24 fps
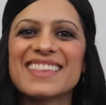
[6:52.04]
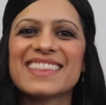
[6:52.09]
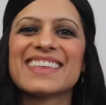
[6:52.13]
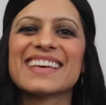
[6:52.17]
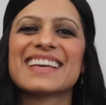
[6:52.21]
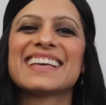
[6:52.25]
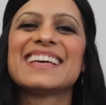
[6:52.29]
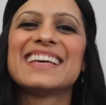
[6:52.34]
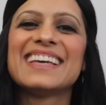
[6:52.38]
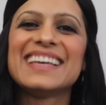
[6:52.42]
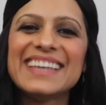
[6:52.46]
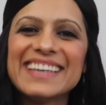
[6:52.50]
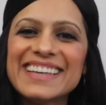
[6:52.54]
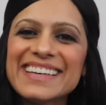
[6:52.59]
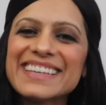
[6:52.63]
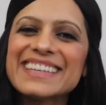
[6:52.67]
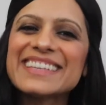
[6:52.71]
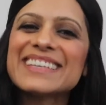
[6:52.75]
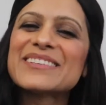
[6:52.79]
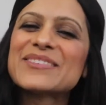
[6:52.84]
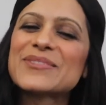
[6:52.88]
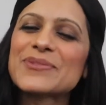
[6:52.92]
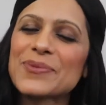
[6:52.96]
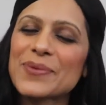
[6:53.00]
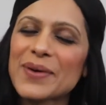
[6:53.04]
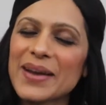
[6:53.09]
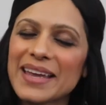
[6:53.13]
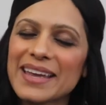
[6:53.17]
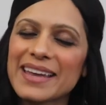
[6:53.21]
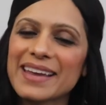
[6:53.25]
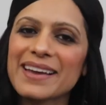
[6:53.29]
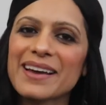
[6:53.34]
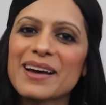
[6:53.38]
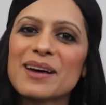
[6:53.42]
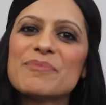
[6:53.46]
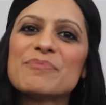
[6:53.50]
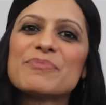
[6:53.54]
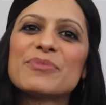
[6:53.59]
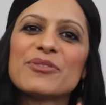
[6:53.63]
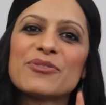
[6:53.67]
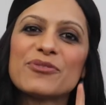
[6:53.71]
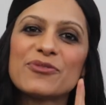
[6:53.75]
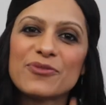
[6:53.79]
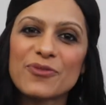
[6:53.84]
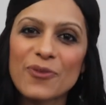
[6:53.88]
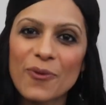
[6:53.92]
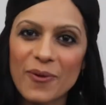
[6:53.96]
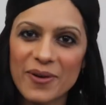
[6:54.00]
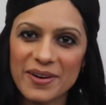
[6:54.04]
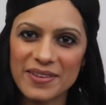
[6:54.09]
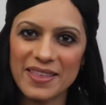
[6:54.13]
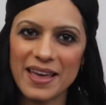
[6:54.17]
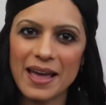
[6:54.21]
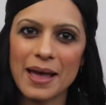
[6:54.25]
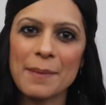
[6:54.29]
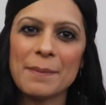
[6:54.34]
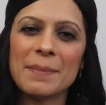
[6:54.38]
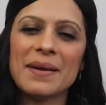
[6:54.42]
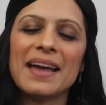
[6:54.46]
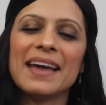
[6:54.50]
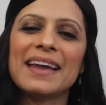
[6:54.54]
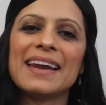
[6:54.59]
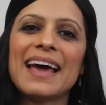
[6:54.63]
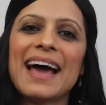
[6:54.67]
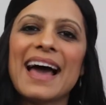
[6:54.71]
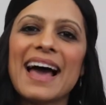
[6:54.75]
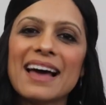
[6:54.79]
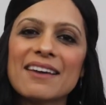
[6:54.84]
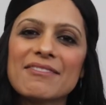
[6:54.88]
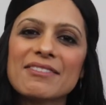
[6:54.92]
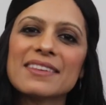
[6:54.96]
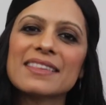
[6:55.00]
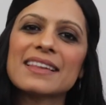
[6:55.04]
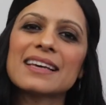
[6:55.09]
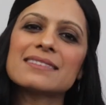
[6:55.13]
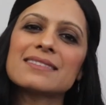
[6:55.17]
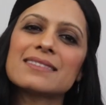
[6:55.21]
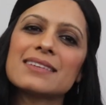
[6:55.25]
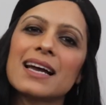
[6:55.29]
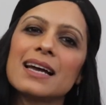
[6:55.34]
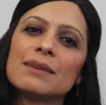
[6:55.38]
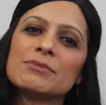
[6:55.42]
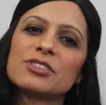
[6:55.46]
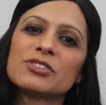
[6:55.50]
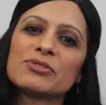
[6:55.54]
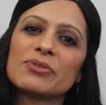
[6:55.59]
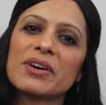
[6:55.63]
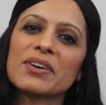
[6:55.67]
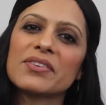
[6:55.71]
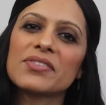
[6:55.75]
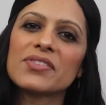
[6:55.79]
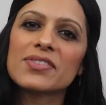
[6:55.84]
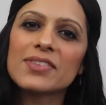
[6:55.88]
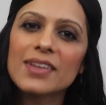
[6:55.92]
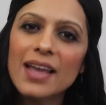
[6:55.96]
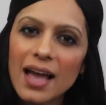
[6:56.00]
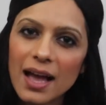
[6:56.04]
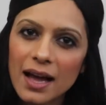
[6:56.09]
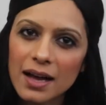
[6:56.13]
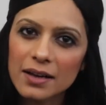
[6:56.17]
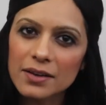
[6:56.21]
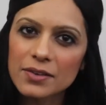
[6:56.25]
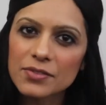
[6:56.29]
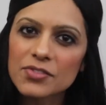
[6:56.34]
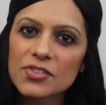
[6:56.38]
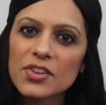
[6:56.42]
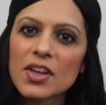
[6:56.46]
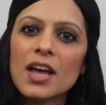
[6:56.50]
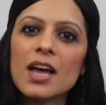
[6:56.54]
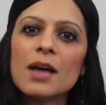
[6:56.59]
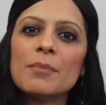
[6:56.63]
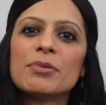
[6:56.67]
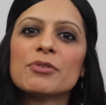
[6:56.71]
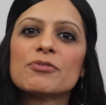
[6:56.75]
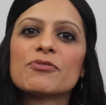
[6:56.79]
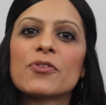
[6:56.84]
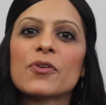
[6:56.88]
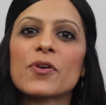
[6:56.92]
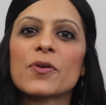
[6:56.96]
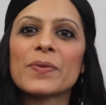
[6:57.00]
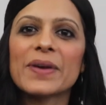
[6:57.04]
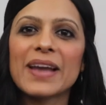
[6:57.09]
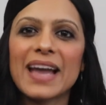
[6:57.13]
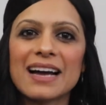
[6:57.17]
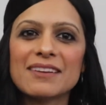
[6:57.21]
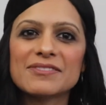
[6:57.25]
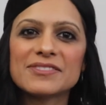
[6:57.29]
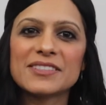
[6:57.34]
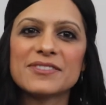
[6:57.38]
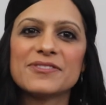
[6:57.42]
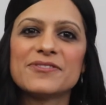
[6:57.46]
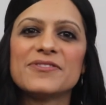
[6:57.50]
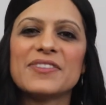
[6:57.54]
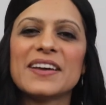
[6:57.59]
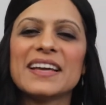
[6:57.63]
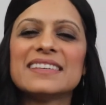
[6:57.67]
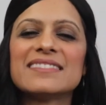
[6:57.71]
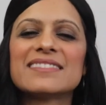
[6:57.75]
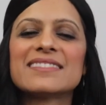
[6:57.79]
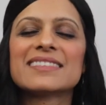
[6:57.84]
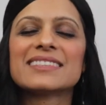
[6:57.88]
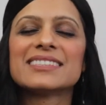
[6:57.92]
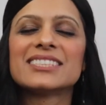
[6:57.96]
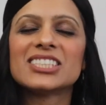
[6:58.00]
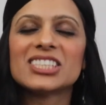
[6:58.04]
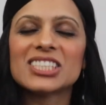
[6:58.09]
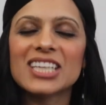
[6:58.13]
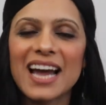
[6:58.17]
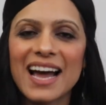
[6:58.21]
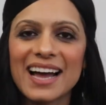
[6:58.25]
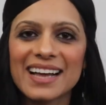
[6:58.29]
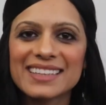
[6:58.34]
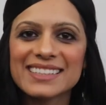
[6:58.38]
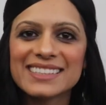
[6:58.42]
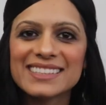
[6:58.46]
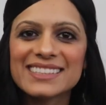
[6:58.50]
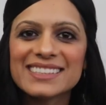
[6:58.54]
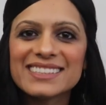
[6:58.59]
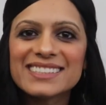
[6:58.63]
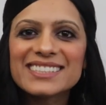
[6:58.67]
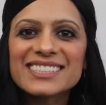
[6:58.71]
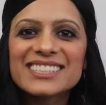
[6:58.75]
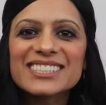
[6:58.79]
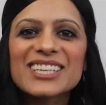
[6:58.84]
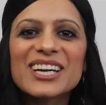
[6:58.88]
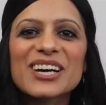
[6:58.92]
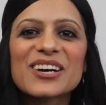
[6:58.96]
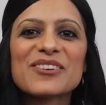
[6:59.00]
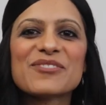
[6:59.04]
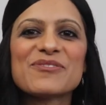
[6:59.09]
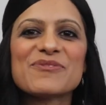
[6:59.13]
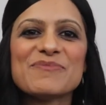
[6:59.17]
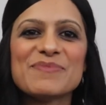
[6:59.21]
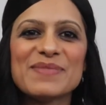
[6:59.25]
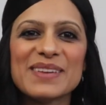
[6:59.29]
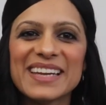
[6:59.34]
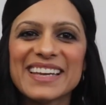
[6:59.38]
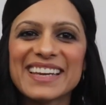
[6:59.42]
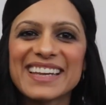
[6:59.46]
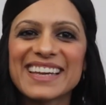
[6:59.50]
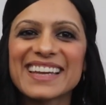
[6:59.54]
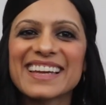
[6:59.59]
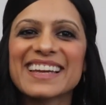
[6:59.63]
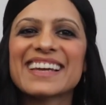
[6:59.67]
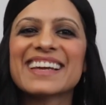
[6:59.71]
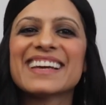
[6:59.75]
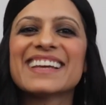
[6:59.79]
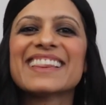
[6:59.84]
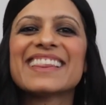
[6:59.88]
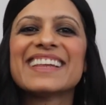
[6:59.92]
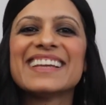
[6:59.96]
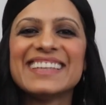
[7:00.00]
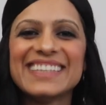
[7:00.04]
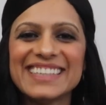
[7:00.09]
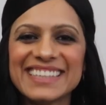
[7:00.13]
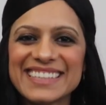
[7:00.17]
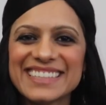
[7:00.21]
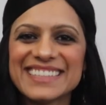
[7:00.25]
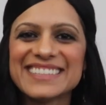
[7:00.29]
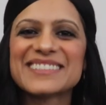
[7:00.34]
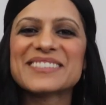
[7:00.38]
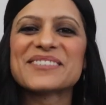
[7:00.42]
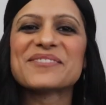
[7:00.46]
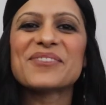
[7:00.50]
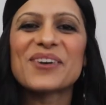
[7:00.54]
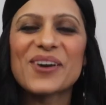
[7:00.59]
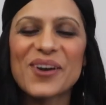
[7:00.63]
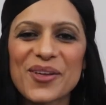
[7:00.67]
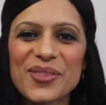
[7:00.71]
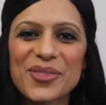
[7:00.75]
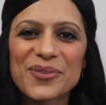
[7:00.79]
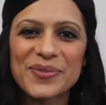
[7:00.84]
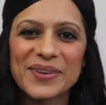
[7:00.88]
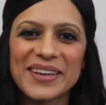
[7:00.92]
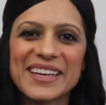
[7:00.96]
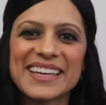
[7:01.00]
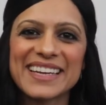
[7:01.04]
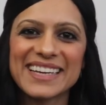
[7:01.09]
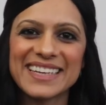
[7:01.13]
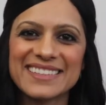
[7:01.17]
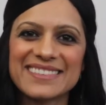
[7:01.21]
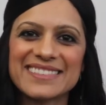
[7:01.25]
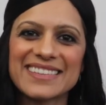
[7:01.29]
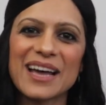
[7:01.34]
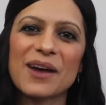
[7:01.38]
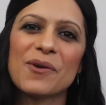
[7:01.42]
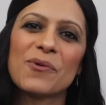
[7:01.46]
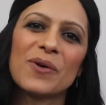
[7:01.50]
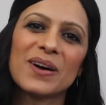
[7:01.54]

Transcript: The key is waking up before them and having that time to ourselves before we have to face the challenge of meeting the needs of all three kids at